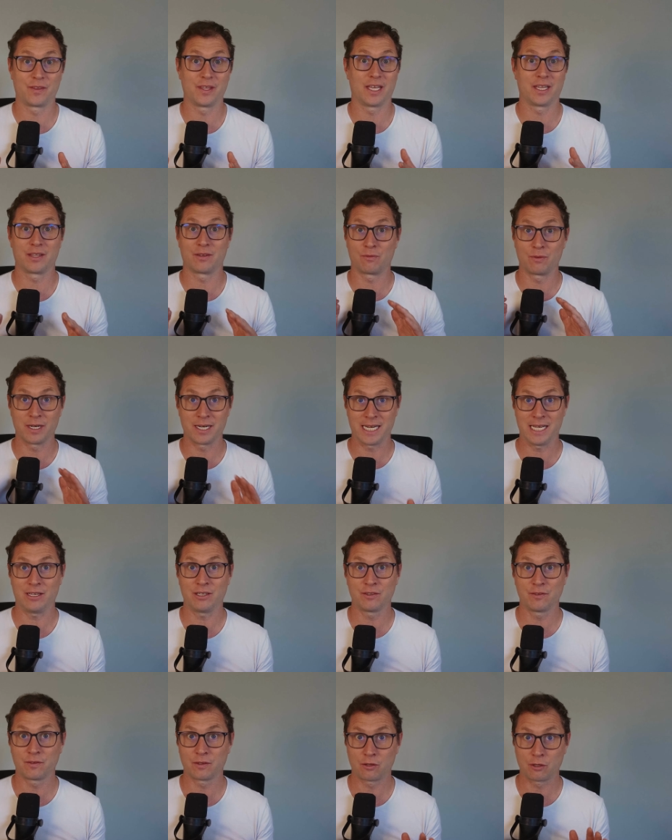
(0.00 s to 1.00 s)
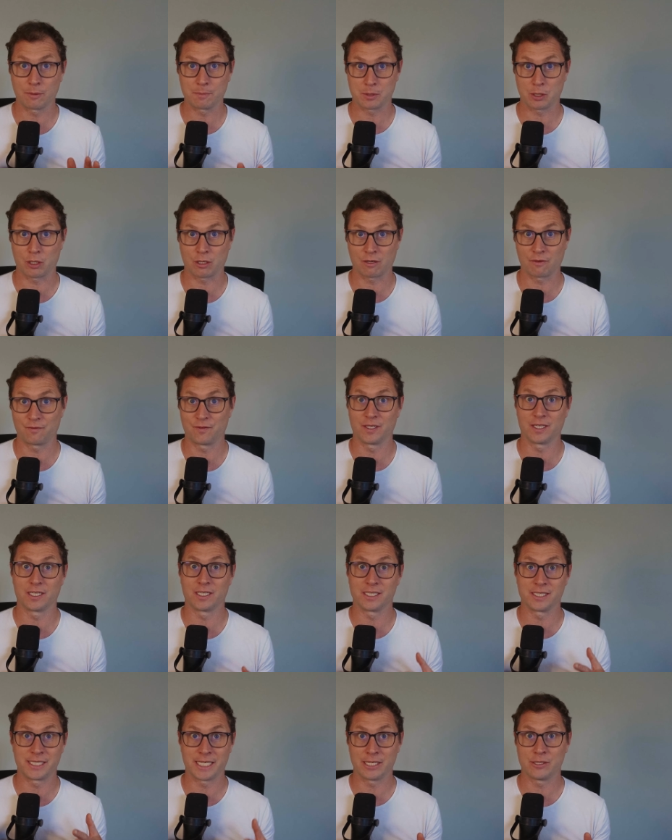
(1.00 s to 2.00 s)
that the renowned
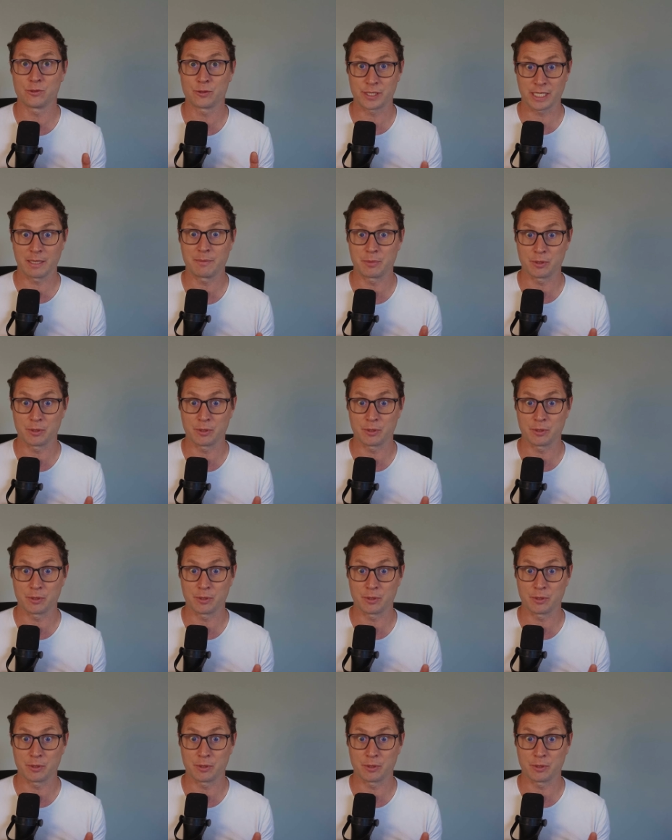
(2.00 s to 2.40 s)
cryptographer Daniel J.